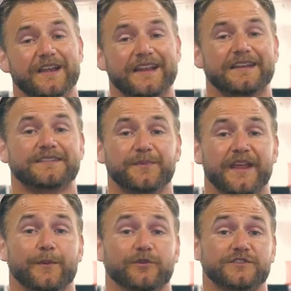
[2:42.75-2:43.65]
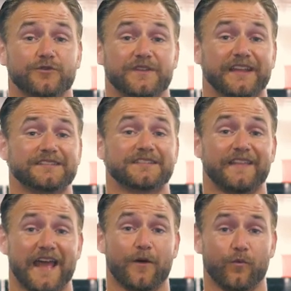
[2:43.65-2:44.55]
need to be able to get to
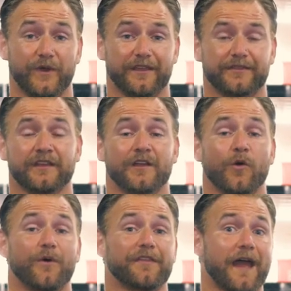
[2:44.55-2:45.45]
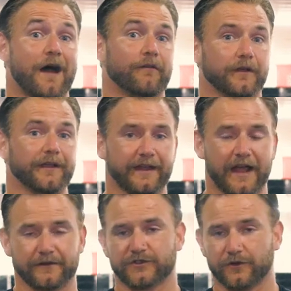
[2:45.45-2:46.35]
that width without looking
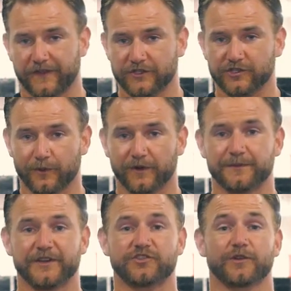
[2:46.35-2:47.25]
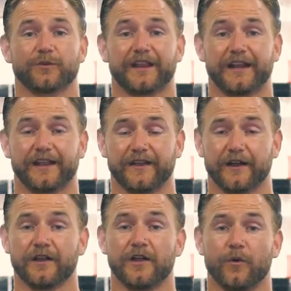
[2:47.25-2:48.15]
down. So eventually we want to make sure that we're getting
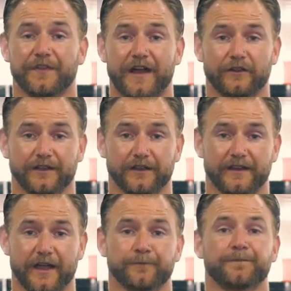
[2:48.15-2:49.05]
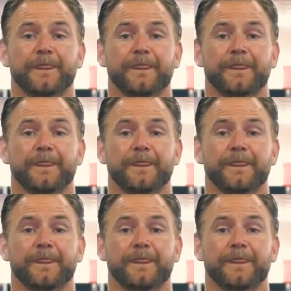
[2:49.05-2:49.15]
there without looking down.